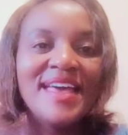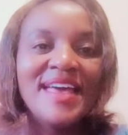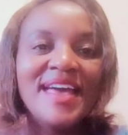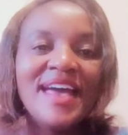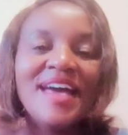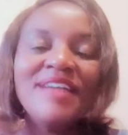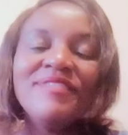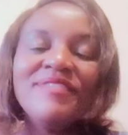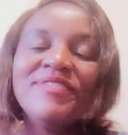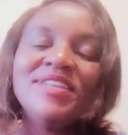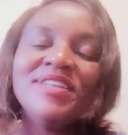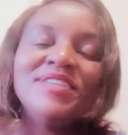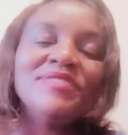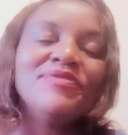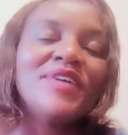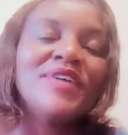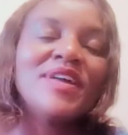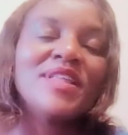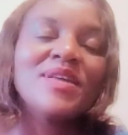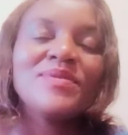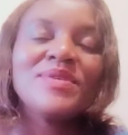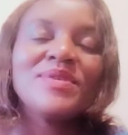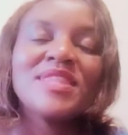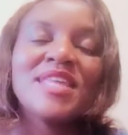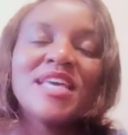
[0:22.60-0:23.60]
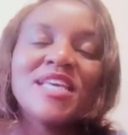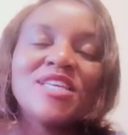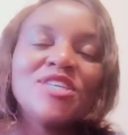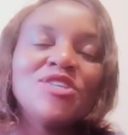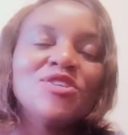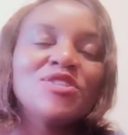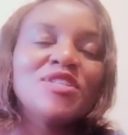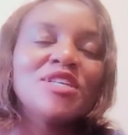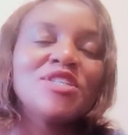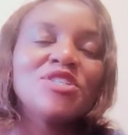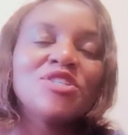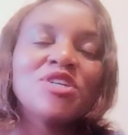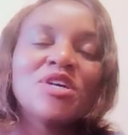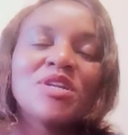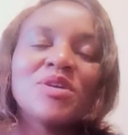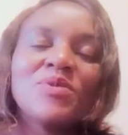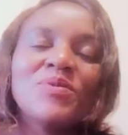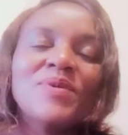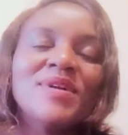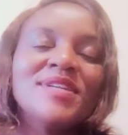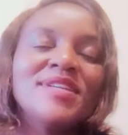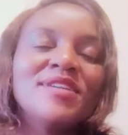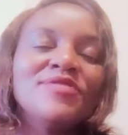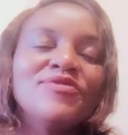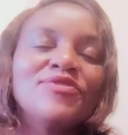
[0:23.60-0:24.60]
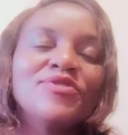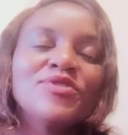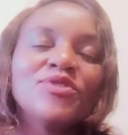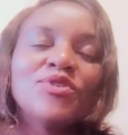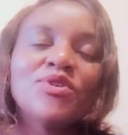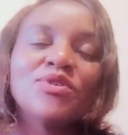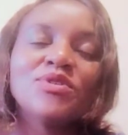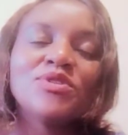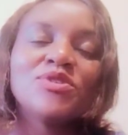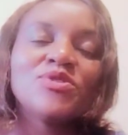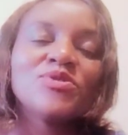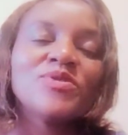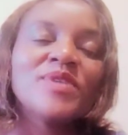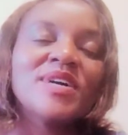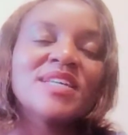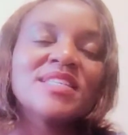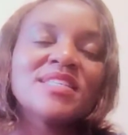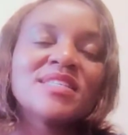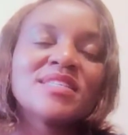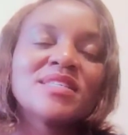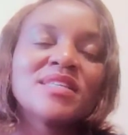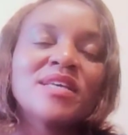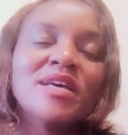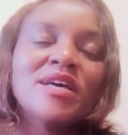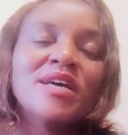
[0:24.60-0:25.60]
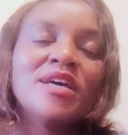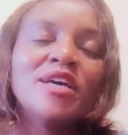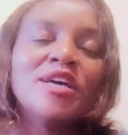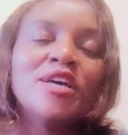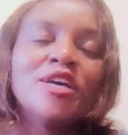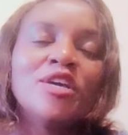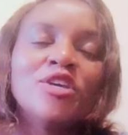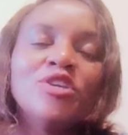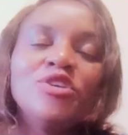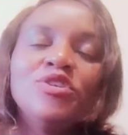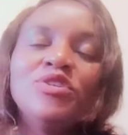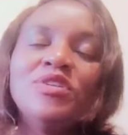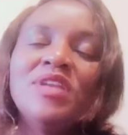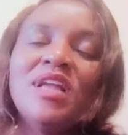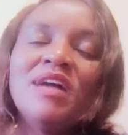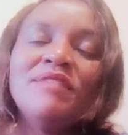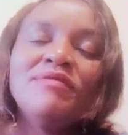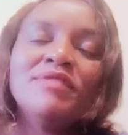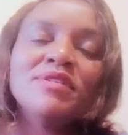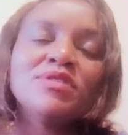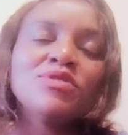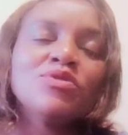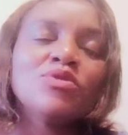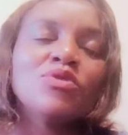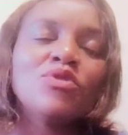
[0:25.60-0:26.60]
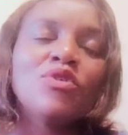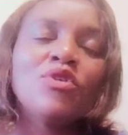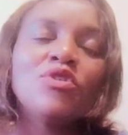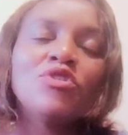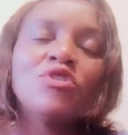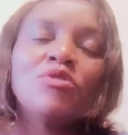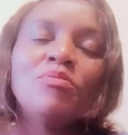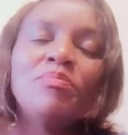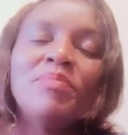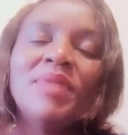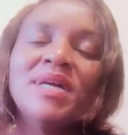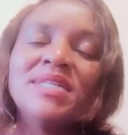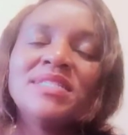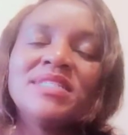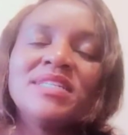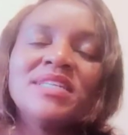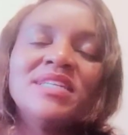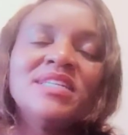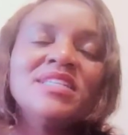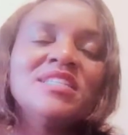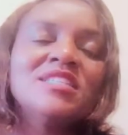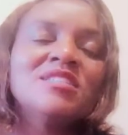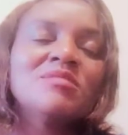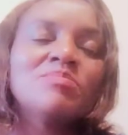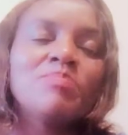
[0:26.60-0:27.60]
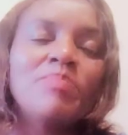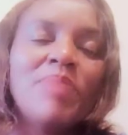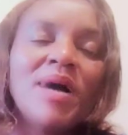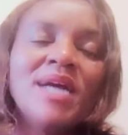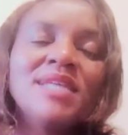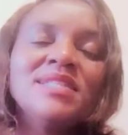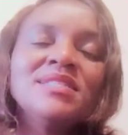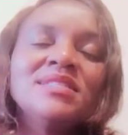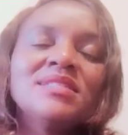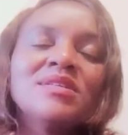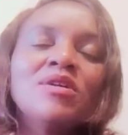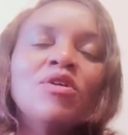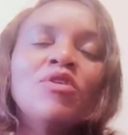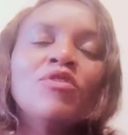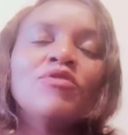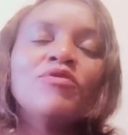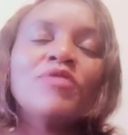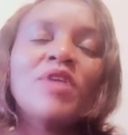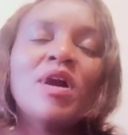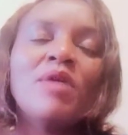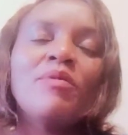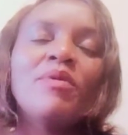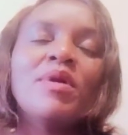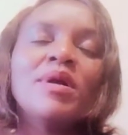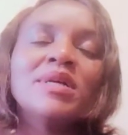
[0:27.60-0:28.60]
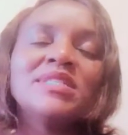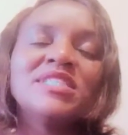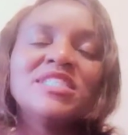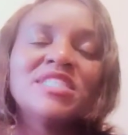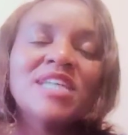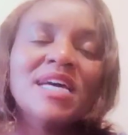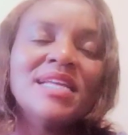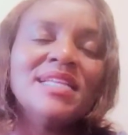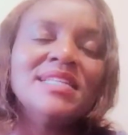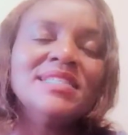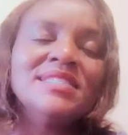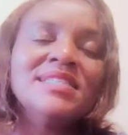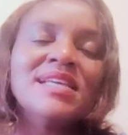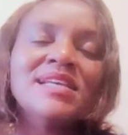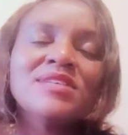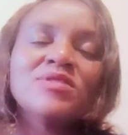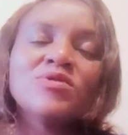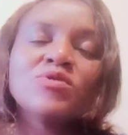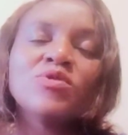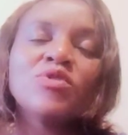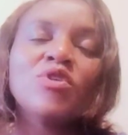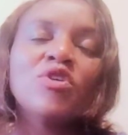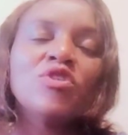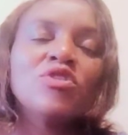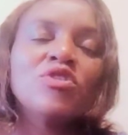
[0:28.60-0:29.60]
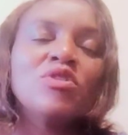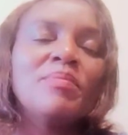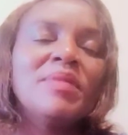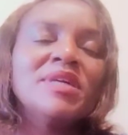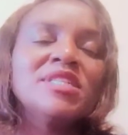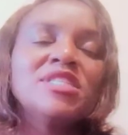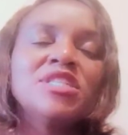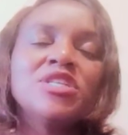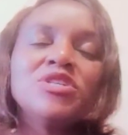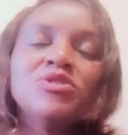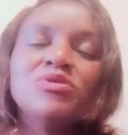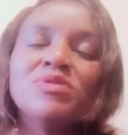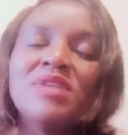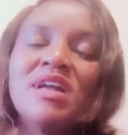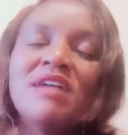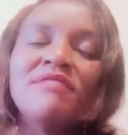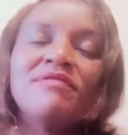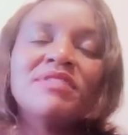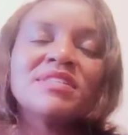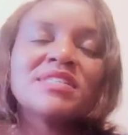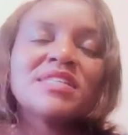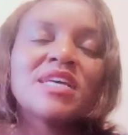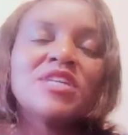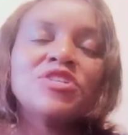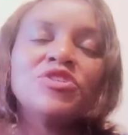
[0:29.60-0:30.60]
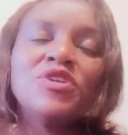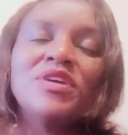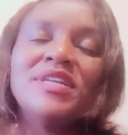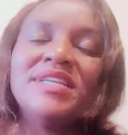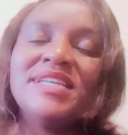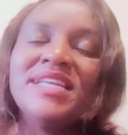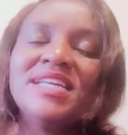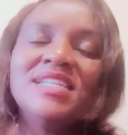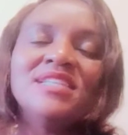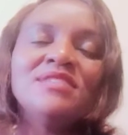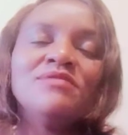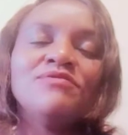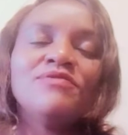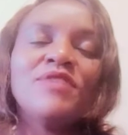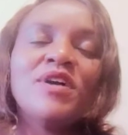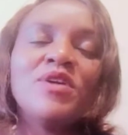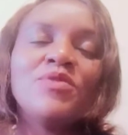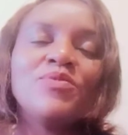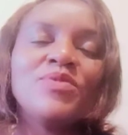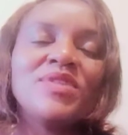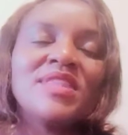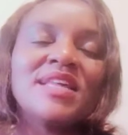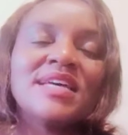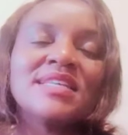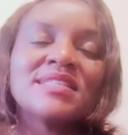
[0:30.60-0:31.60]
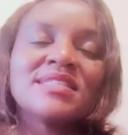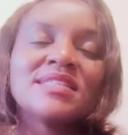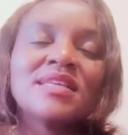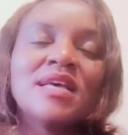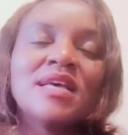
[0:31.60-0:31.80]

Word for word: Heavenly Father, we thank you that you're a wonderful God to us. You love us, O God Almighty, in spite of our challenges, O God Almighty, you love us and you identify with us.